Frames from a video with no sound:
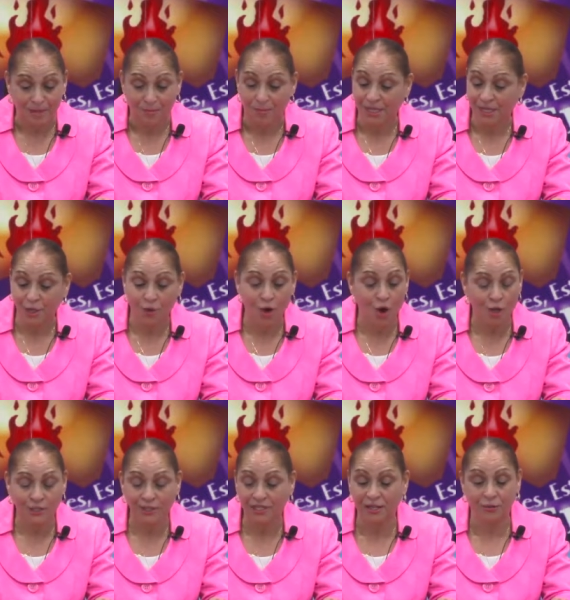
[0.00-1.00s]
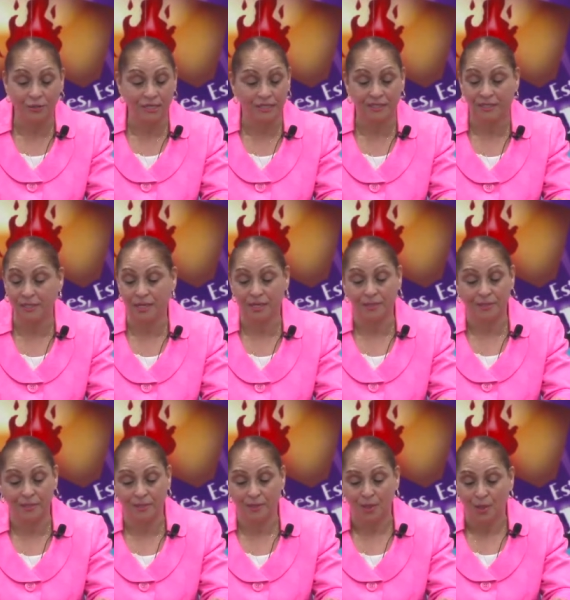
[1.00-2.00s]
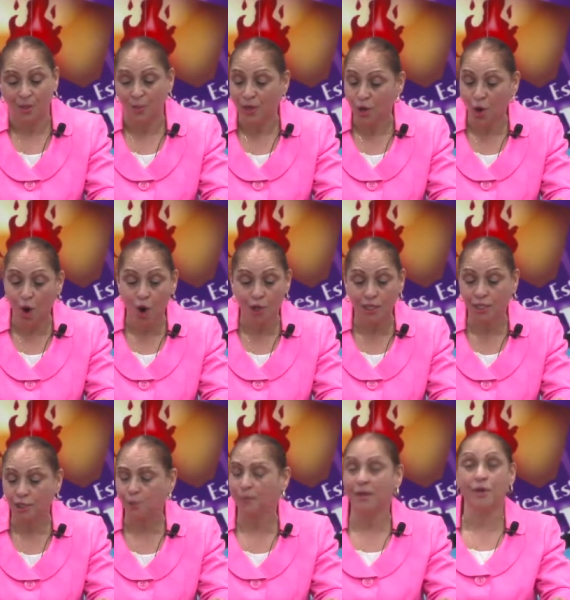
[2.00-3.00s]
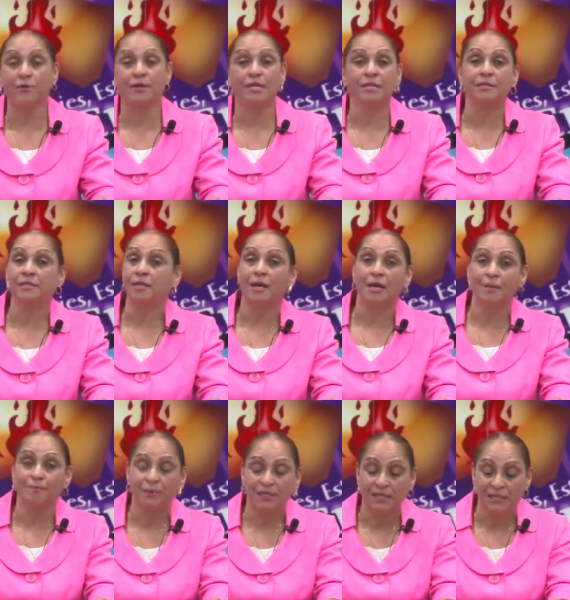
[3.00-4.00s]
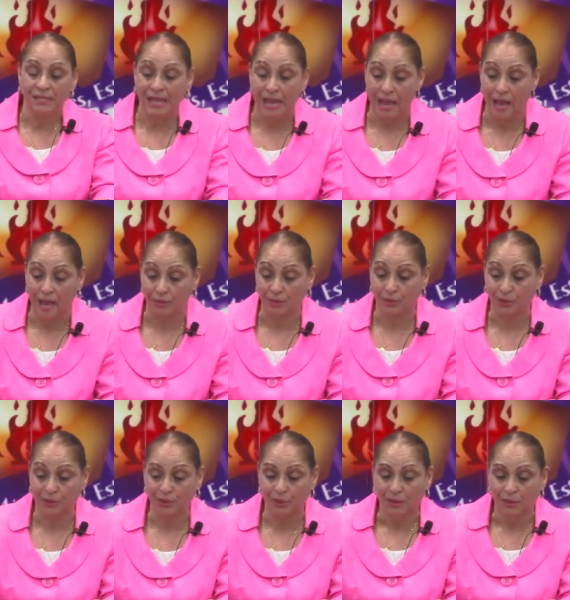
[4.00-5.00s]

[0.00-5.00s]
But in all seriousness, we all experience ups and downs.